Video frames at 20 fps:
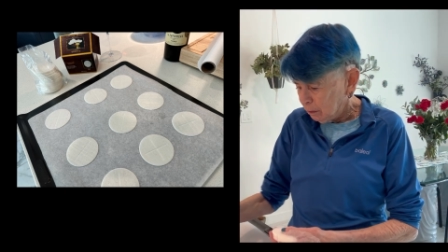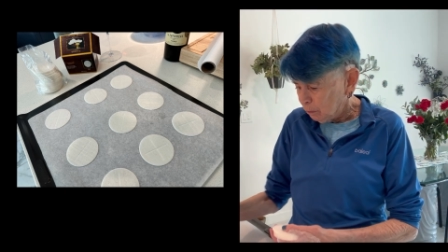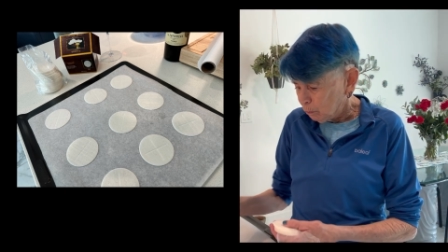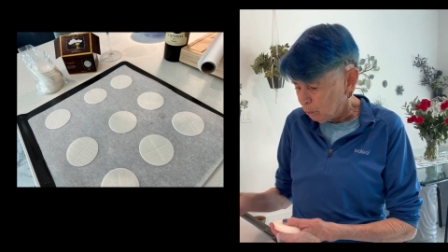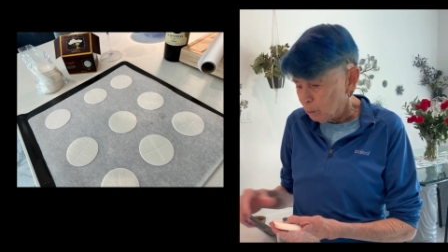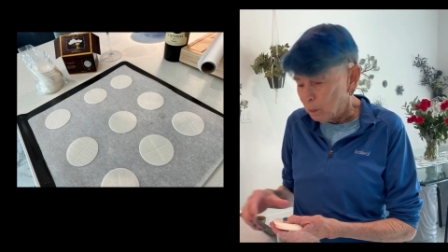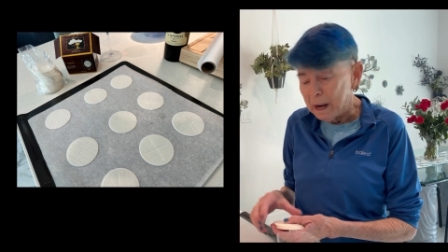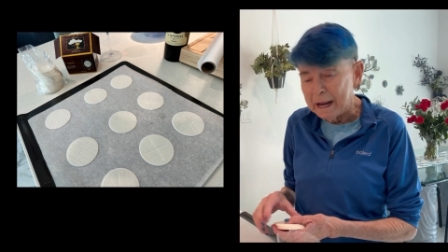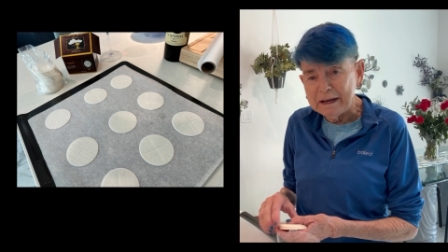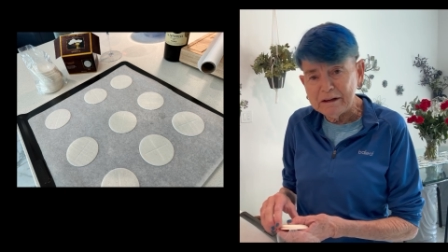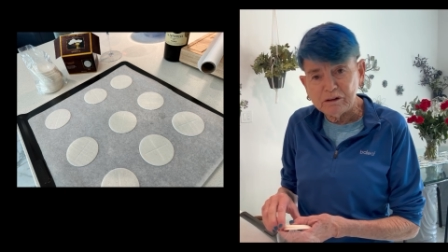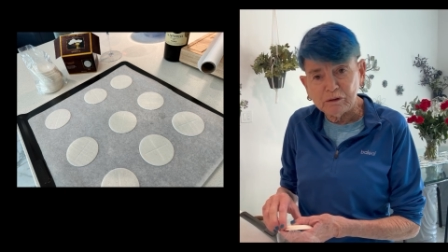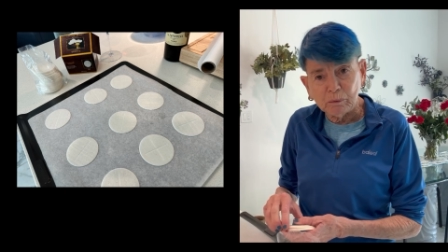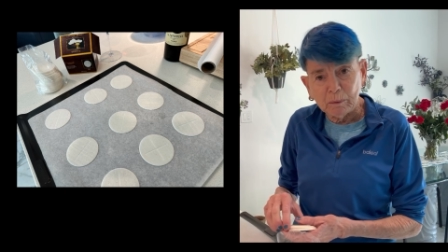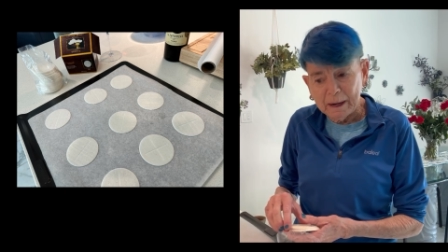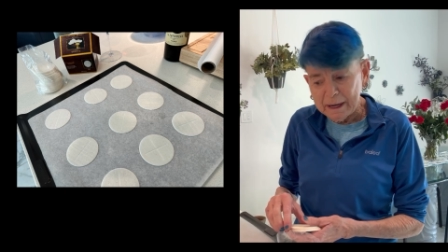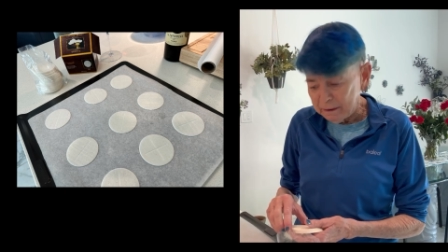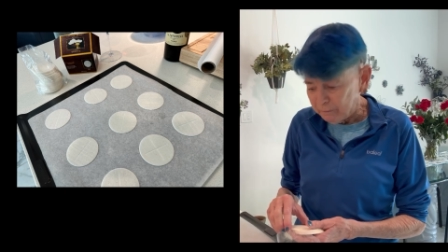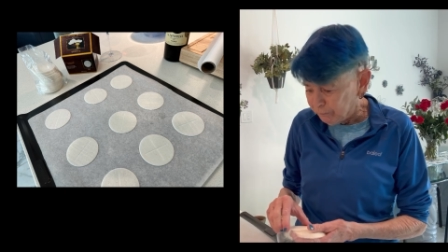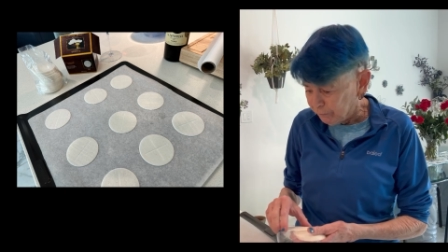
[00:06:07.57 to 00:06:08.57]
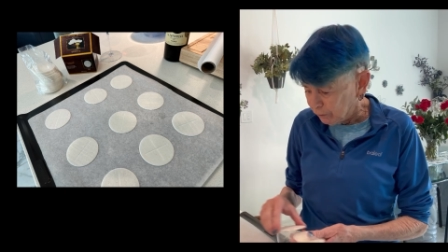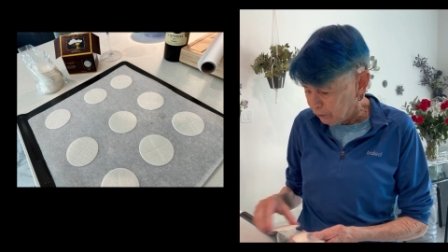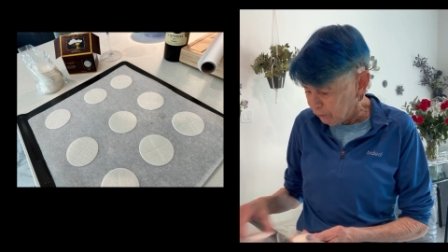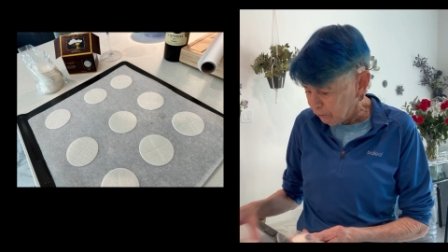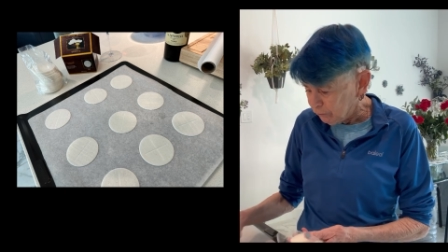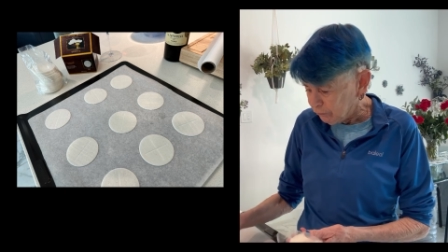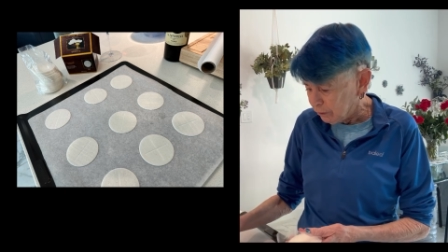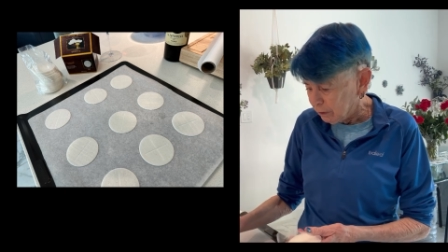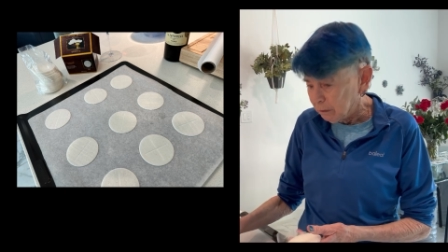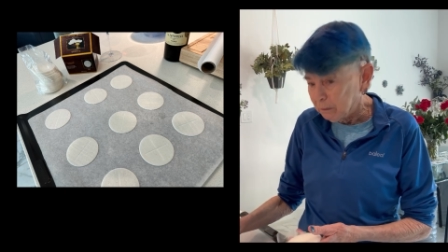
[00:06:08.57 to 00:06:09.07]
rice
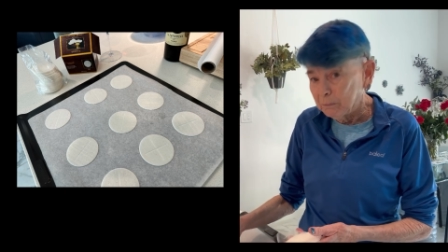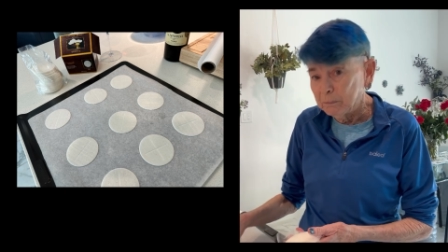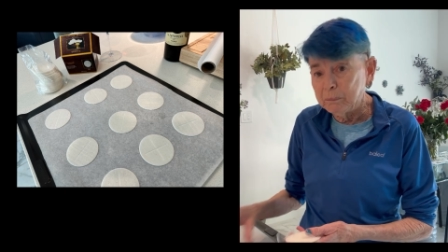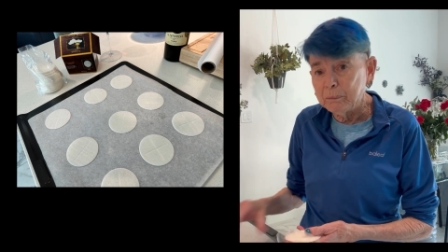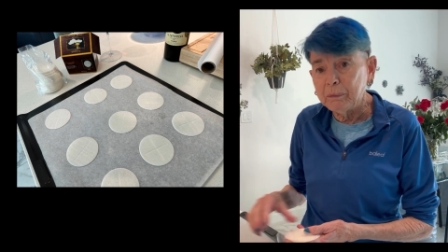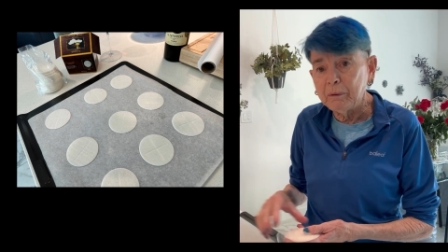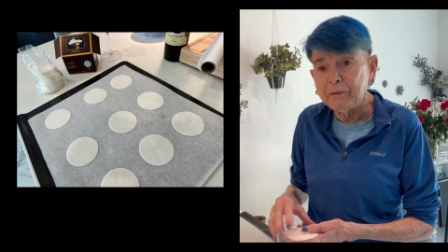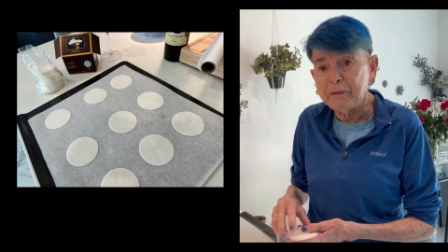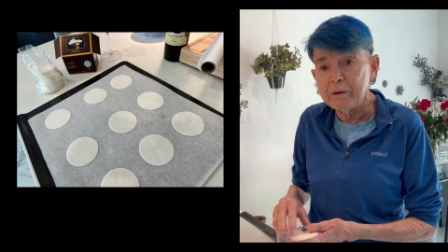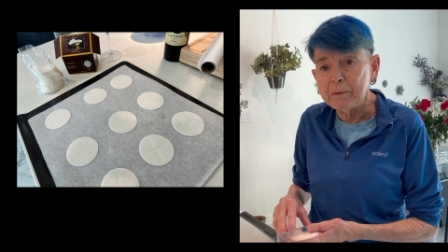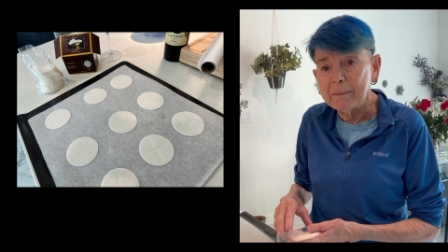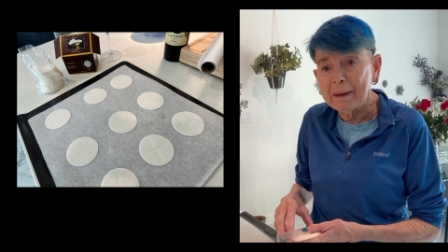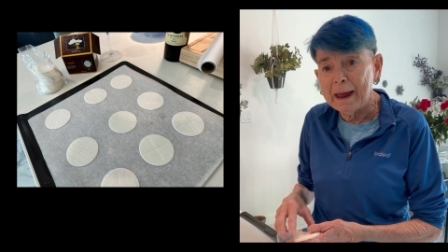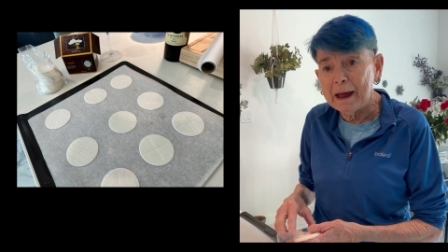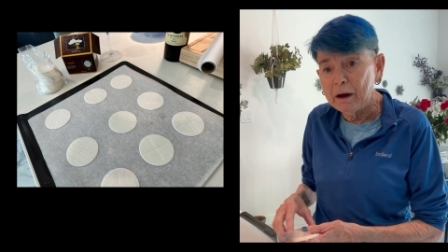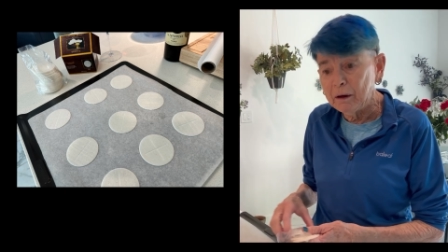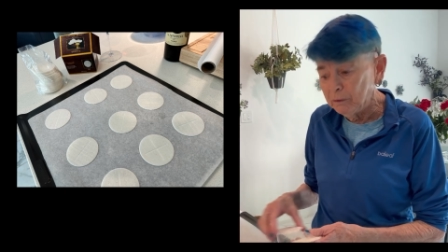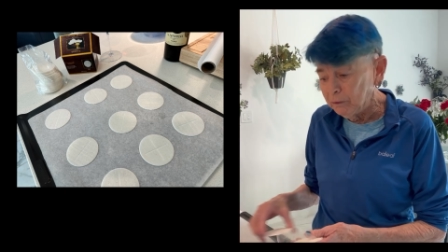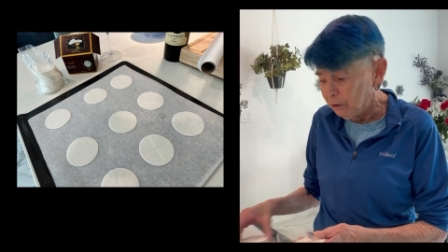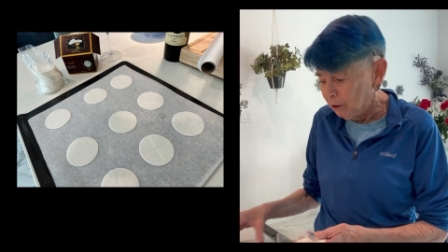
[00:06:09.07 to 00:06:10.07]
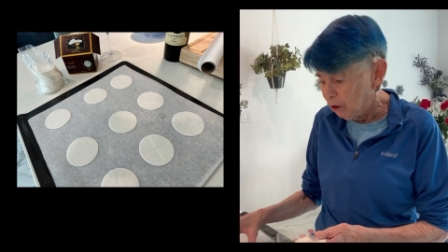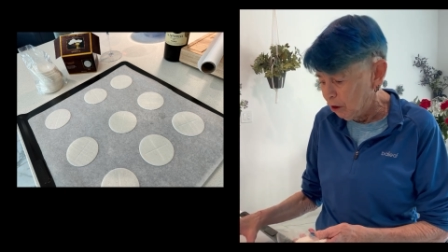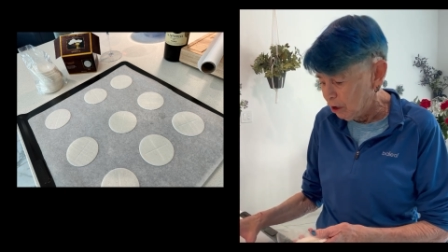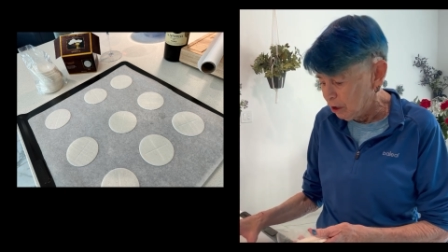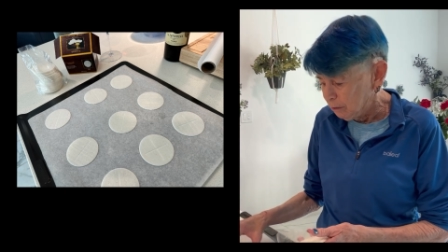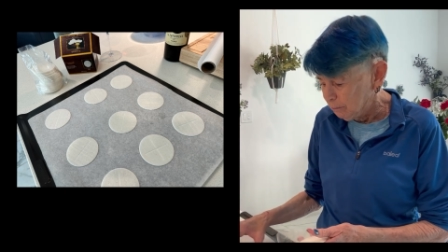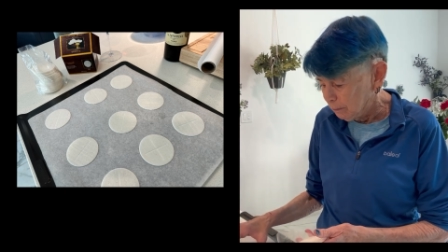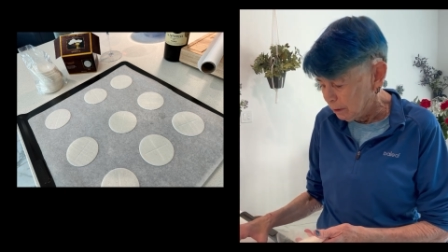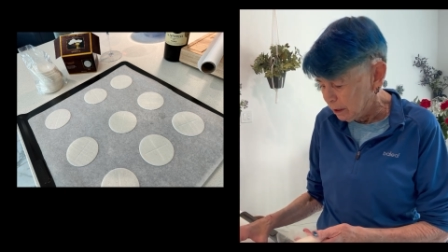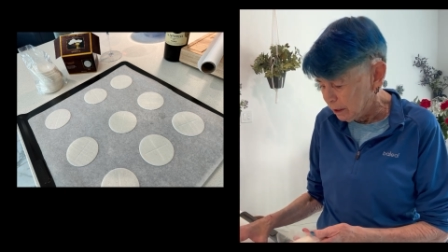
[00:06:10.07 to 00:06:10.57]
wafers and put them out
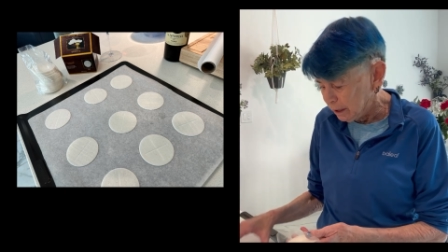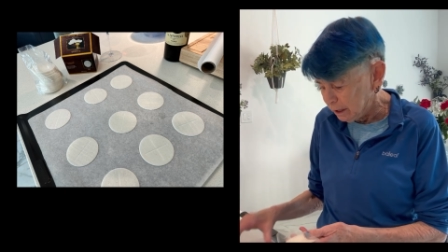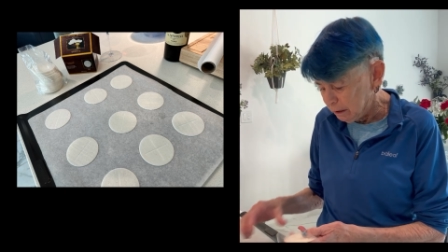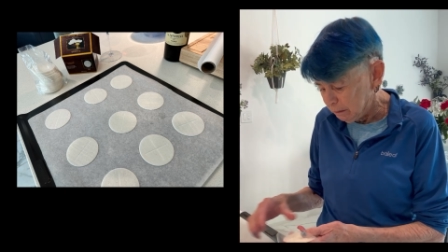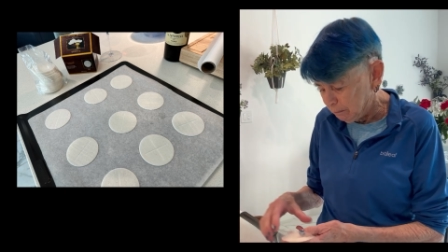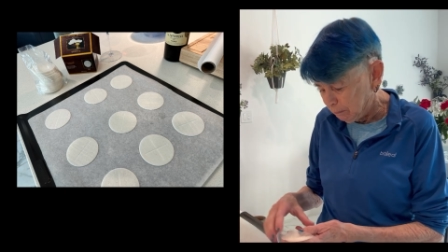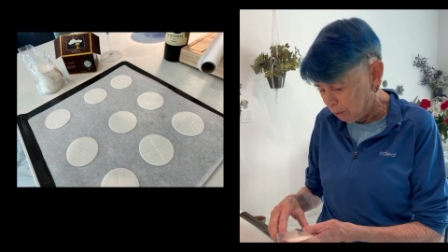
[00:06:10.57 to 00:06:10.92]
on my